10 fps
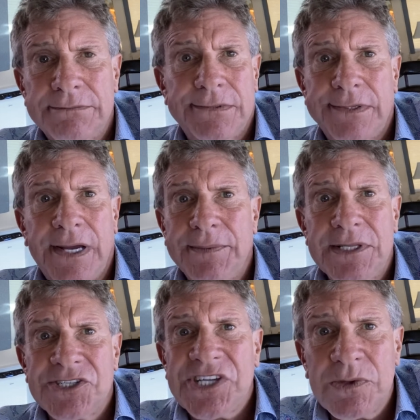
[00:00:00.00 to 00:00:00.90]
I mean, the
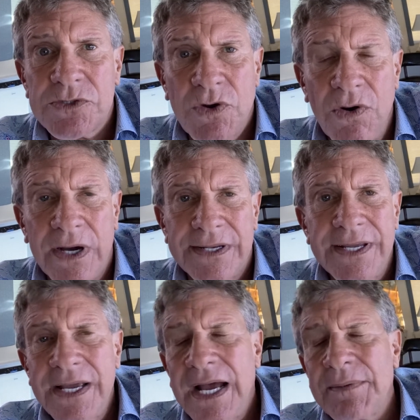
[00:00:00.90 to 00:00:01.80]
scene was gone.
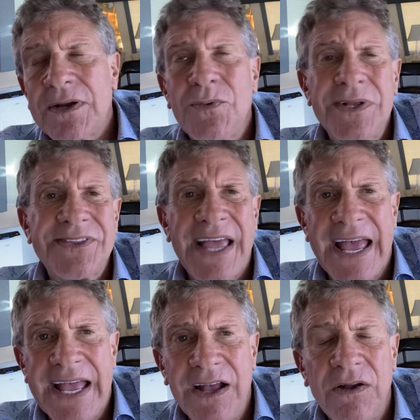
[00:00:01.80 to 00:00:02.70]
I'm like, what the
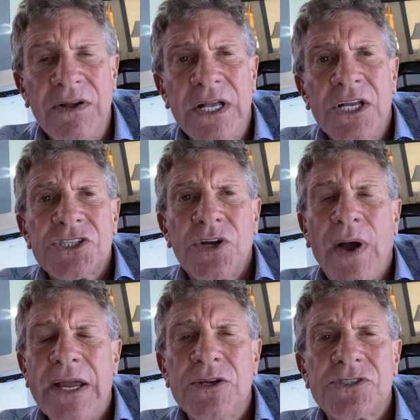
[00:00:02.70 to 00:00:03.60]
hell? So I
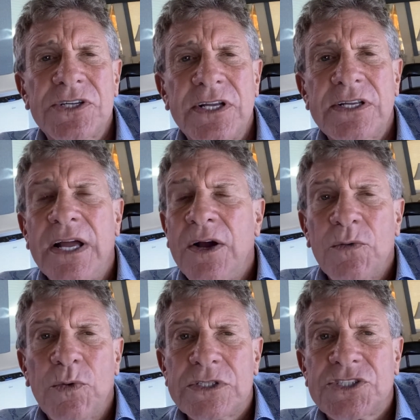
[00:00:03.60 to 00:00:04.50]
usually
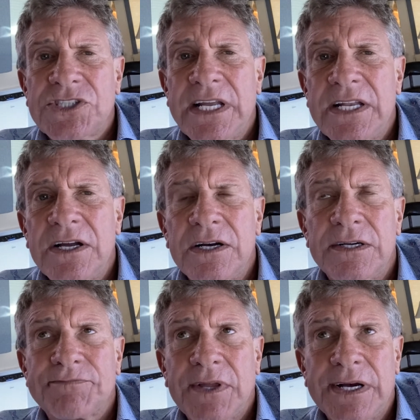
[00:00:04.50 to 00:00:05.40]
would sit in
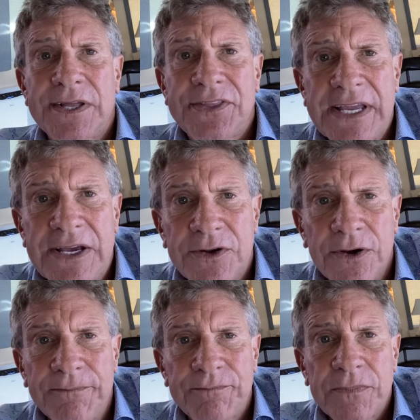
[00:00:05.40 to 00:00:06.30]
a
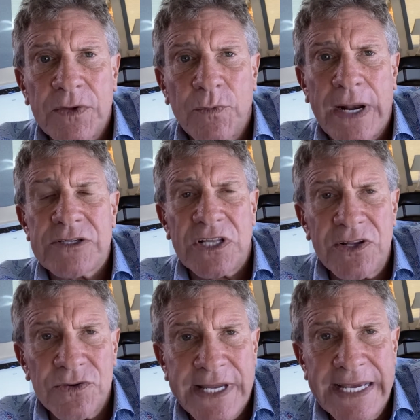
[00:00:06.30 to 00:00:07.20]
theater when I was a little
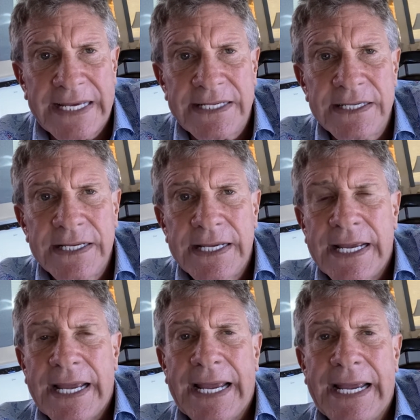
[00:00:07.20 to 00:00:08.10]
kid
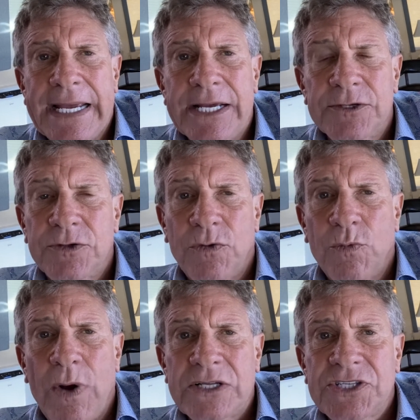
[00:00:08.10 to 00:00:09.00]
and
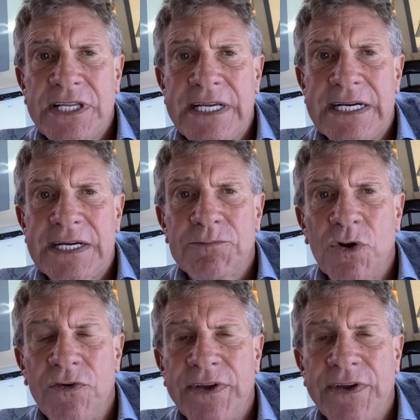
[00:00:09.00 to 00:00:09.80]
watch the movie,